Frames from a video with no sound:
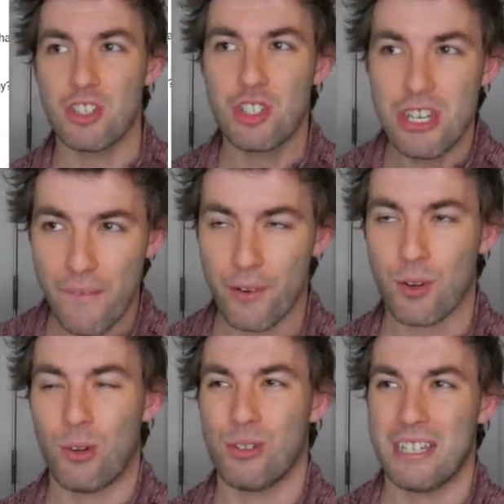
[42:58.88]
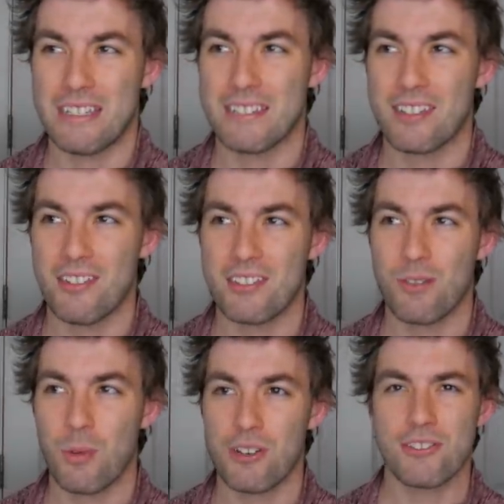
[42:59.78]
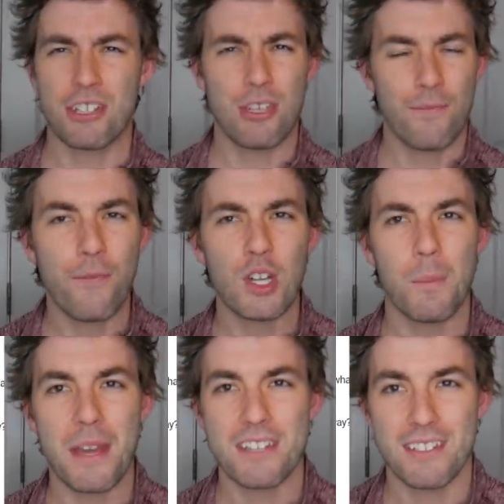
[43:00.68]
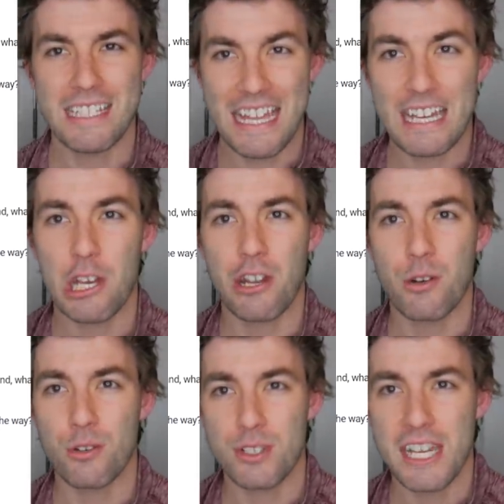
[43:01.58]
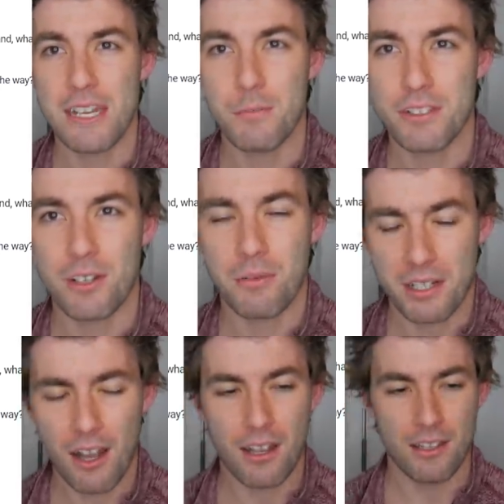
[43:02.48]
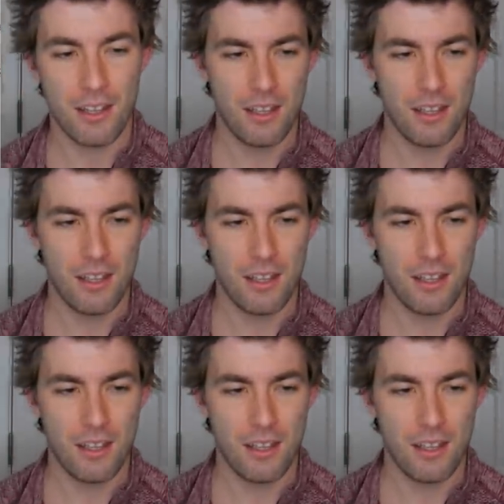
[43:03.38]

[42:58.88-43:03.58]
difficult in the sense to where it's like you fundamentally cannot understand what's going on.